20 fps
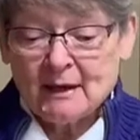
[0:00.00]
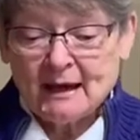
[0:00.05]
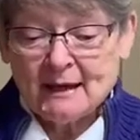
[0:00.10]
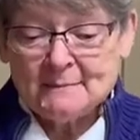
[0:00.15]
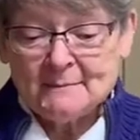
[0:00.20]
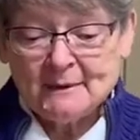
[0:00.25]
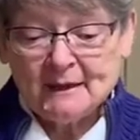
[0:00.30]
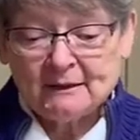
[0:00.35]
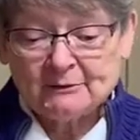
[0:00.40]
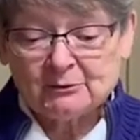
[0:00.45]
my
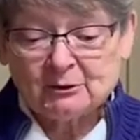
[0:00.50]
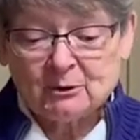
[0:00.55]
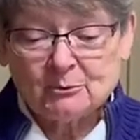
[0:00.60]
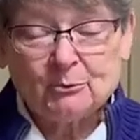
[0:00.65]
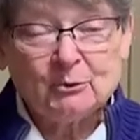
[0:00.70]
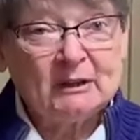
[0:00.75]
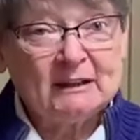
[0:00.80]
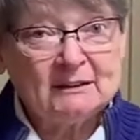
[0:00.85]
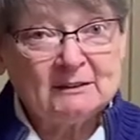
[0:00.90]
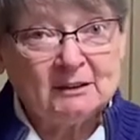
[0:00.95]
bedroom
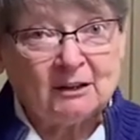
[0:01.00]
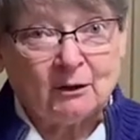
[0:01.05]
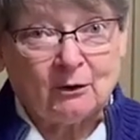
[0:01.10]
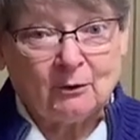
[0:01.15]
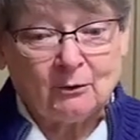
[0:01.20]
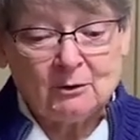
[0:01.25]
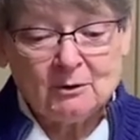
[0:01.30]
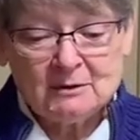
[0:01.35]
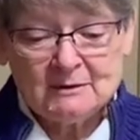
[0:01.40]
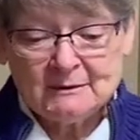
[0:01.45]

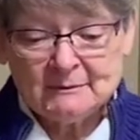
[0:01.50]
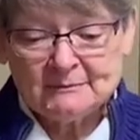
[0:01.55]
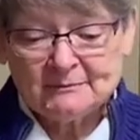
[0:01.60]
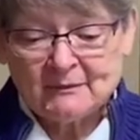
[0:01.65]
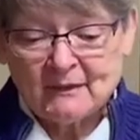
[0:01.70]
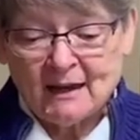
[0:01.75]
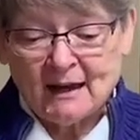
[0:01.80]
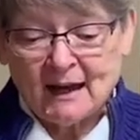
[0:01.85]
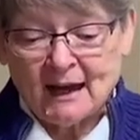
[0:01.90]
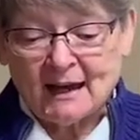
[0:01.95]
window,
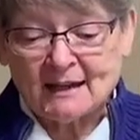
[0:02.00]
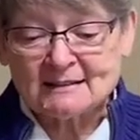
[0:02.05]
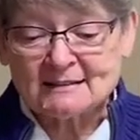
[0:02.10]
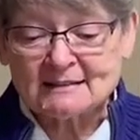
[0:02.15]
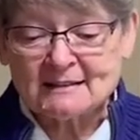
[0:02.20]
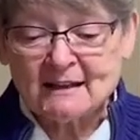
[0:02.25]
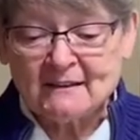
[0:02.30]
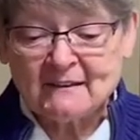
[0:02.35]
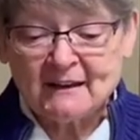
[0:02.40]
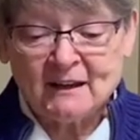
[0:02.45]
I
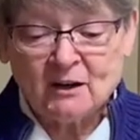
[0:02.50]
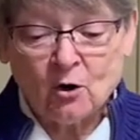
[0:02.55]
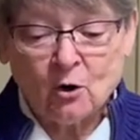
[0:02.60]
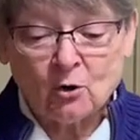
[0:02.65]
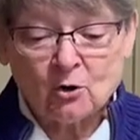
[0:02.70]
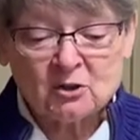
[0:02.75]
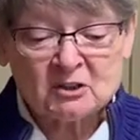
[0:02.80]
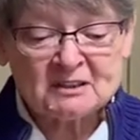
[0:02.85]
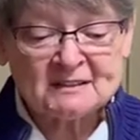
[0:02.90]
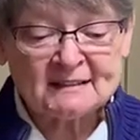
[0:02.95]
see the
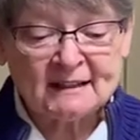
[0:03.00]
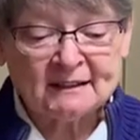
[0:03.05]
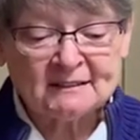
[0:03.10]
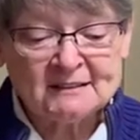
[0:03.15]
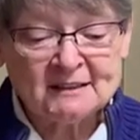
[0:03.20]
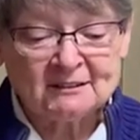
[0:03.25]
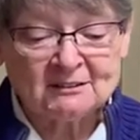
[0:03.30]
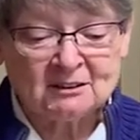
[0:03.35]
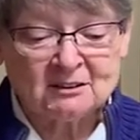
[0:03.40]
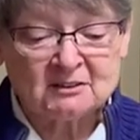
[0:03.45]
oak
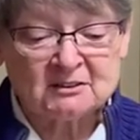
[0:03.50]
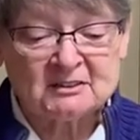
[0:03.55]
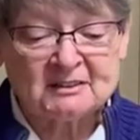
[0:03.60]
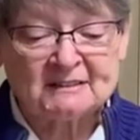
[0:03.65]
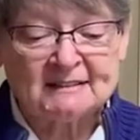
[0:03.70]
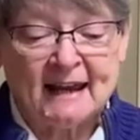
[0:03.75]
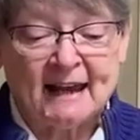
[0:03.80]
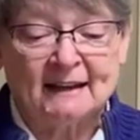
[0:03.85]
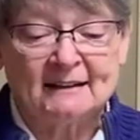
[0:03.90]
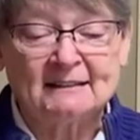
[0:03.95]
sentinel
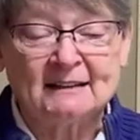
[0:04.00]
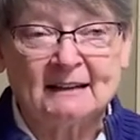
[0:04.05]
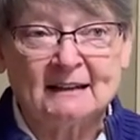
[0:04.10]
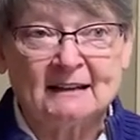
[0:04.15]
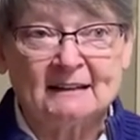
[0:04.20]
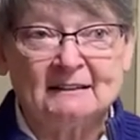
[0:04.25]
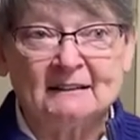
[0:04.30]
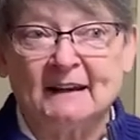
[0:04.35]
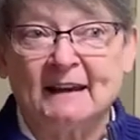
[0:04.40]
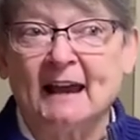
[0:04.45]
standing
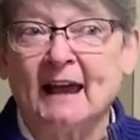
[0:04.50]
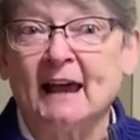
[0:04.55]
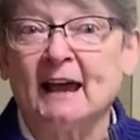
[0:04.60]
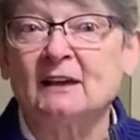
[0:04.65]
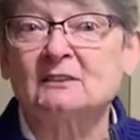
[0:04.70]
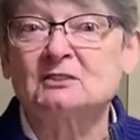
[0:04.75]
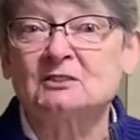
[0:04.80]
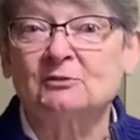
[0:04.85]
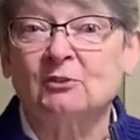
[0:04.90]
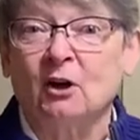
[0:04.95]
in the
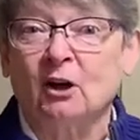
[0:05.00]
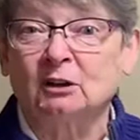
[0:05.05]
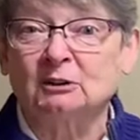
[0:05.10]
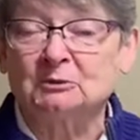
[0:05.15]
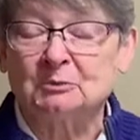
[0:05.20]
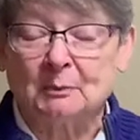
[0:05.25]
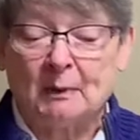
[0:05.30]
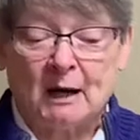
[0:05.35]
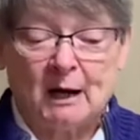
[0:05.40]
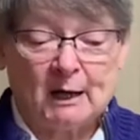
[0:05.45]
asphalt
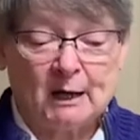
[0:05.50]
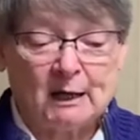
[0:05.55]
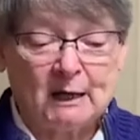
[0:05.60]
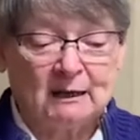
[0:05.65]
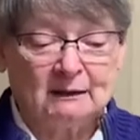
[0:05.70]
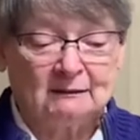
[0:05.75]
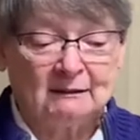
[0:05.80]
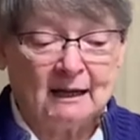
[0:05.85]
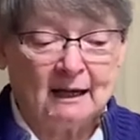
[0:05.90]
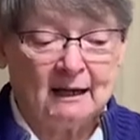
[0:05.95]

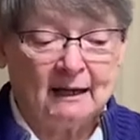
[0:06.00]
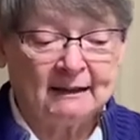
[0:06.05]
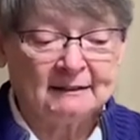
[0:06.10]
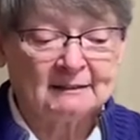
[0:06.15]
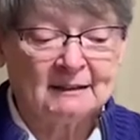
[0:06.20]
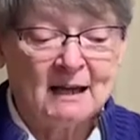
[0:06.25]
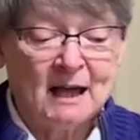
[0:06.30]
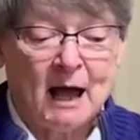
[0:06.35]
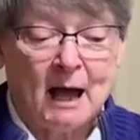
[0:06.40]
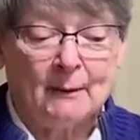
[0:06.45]
parking lot
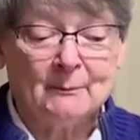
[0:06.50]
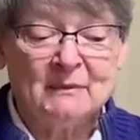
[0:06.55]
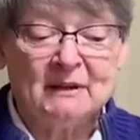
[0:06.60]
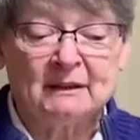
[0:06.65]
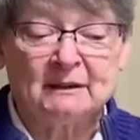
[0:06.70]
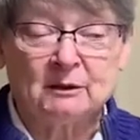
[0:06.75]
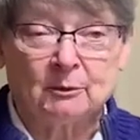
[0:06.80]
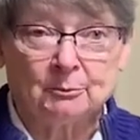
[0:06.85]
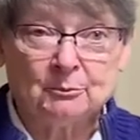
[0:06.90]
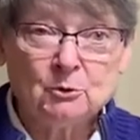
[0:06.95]

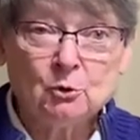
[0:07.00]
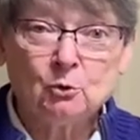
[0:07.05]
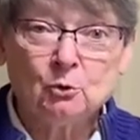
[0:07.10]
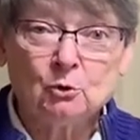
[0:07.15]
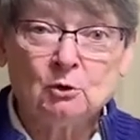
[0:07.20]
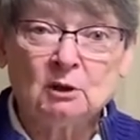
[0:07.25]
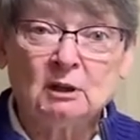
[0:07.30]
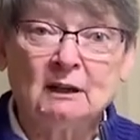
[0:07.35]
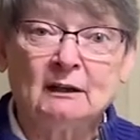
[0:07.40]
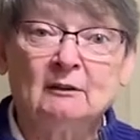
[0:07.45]
amid a
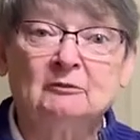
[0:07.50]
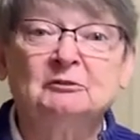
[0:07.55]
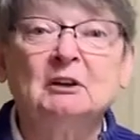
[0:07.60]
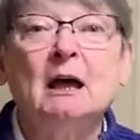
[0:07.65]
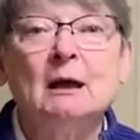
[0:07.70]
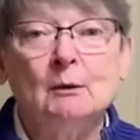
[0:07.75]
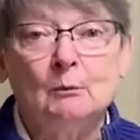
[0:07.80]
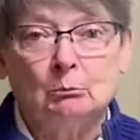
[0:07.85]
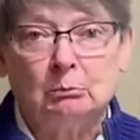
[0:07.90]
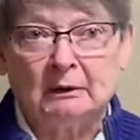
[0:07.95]
pool of
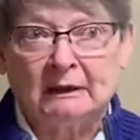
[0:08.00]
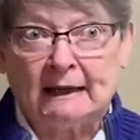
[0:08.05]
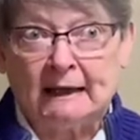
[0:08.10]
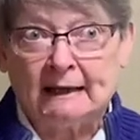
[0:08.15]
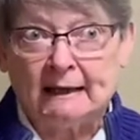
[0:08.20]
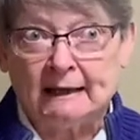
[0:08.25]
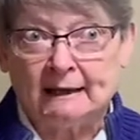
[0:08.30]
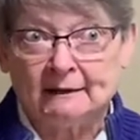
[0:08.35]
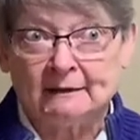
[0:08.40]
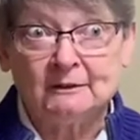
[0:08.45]

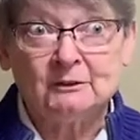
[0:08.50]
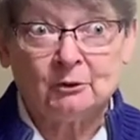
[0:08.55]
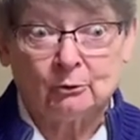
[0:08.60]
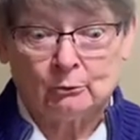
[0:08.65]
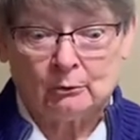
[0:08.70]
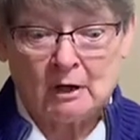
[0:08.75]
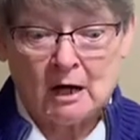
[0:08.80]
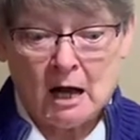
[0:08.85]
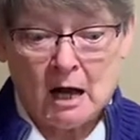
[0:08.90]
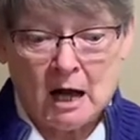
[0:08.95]
bland
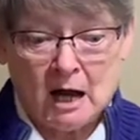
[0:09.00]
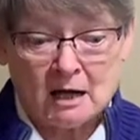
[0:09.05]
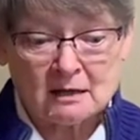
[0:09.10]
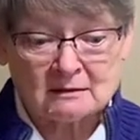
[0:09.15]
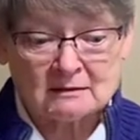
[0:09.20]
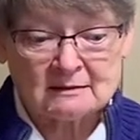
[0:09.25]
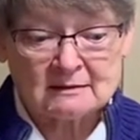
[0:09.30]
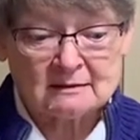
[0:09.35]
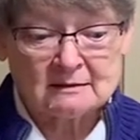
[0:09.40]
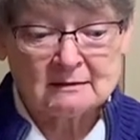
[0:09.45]

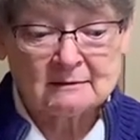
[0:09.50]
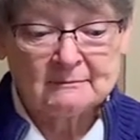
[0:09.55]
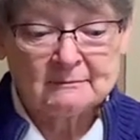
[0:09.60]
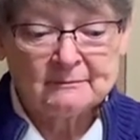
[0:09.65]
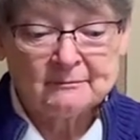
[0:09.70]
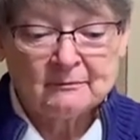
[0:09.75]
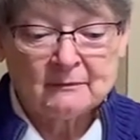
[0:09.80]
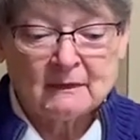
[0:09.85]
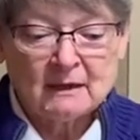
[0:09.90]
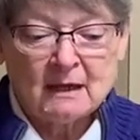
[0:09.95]
rocks.
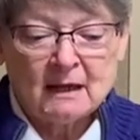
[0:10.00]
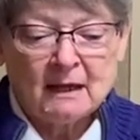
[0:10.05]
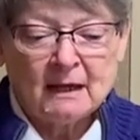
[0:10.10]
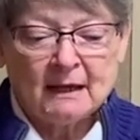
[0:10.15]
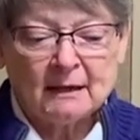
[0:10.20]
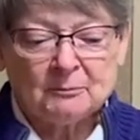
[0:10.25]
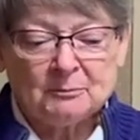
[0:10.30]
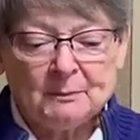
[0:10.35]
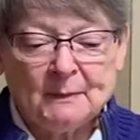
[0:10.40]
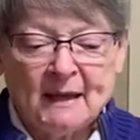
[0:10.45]

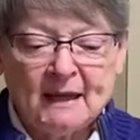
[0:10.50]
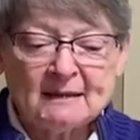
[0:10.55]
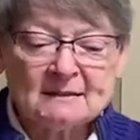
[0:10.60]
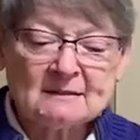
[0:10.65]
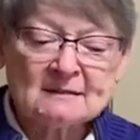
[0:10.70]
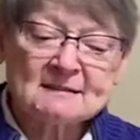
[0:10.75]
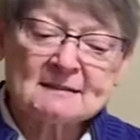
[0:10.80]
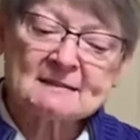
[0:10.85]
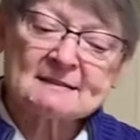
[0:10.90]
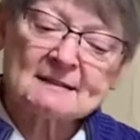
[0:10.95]
It
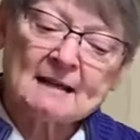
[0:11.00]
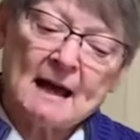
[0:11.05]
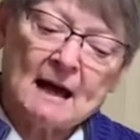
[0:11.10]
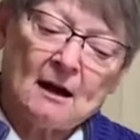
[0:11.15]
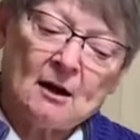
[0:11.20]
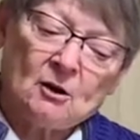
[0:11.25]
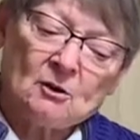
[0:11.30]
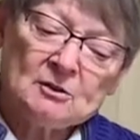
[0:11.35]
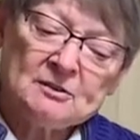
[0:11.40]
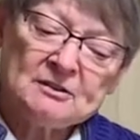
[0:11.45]
bends
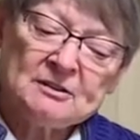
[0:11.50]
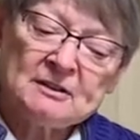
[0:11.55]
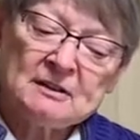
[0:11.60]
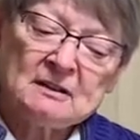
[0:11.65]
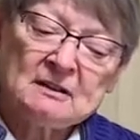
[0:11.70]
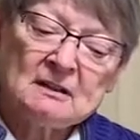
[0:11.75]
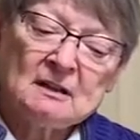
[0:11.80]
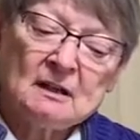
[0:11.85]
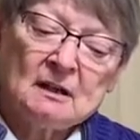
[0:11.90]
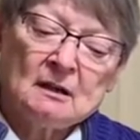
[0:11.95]
south,
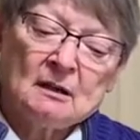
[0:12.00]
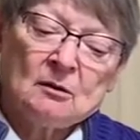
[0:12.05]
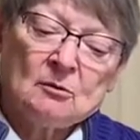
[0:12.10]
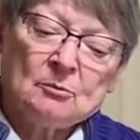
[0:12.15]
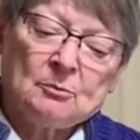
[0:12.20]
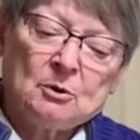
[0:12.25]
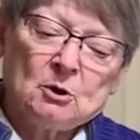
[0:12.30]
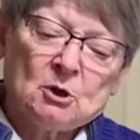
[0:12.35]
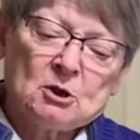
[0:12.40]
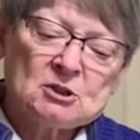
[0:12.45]

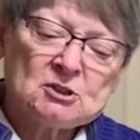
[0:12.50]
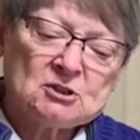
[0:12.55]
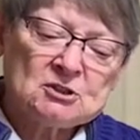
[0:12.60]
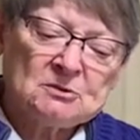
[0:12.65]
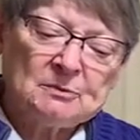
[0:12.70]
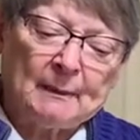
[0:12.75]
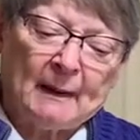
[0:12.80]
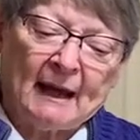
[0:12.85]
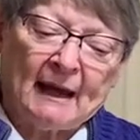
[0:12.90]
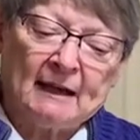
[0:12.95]

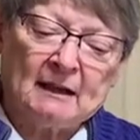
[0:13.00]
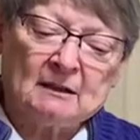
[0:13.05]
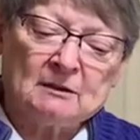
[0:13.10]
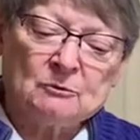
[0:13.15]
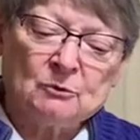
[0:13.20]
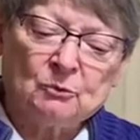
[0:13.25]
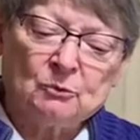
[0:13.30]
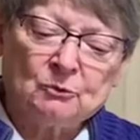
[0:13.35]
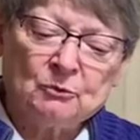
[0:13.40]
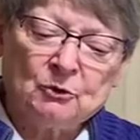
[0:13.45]
pushed by
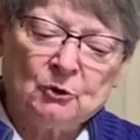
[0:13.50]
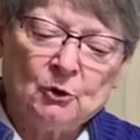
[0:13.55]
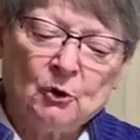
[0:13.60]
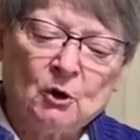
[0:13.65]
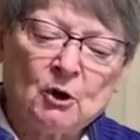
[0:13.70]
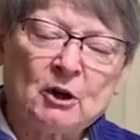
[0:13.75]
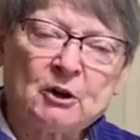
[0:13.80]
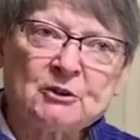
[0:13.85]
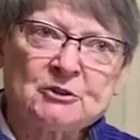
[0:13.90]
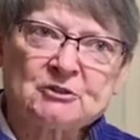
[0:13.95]

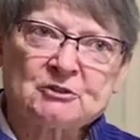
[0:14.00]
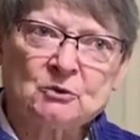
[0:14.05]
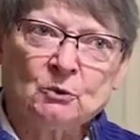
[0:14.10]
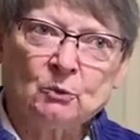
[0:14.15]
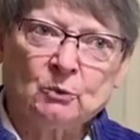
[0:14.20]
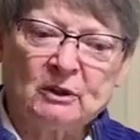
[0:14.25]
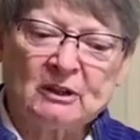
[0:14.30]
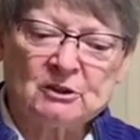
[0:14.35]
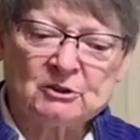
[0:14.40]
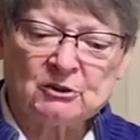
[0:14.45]
north's
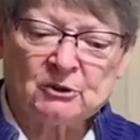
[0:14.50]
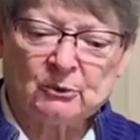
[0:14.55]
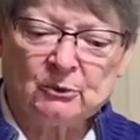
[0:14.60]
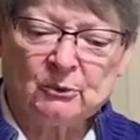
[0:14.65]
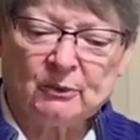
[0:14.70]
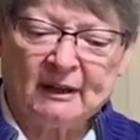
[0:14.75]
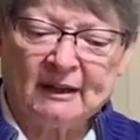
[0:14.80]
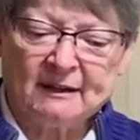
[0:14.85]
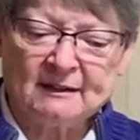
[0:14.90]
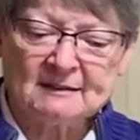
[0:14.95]
winter
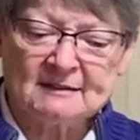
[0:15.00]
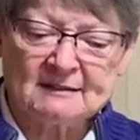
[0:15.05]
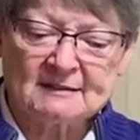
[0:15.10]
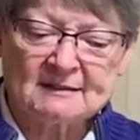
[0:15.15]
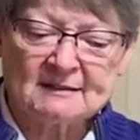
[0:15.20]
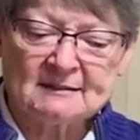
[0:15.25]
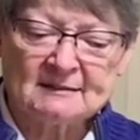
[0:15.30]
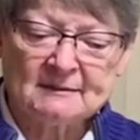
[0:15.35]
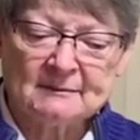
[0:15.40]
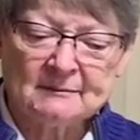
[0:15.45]

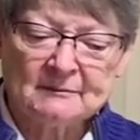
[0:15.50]
winds.